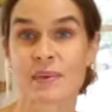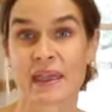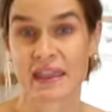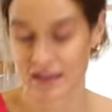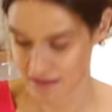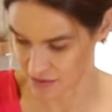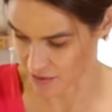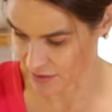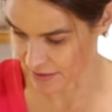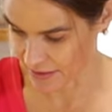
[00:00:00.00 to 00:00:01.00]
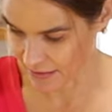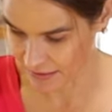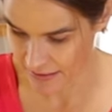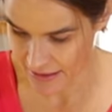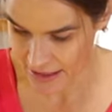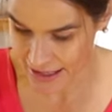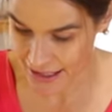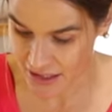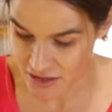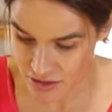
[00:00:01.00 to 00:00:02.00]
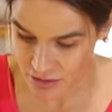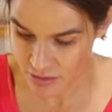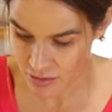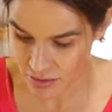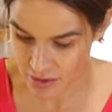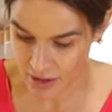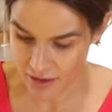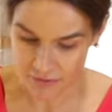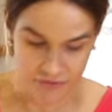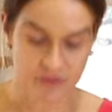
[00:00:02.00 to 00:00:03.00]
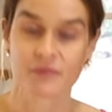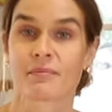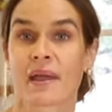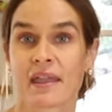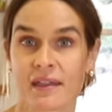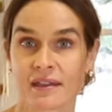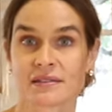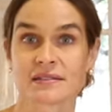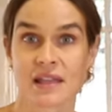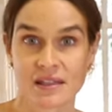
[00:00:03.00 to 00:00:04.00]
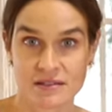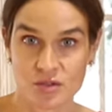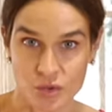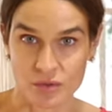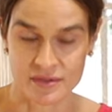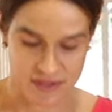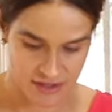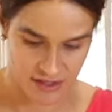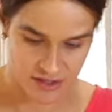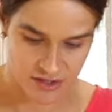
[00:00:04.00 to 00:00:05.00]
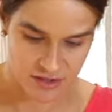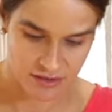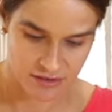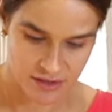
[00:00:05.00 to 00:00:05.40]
my hands, they're clean. And I do love my hands as tools in the kitchen.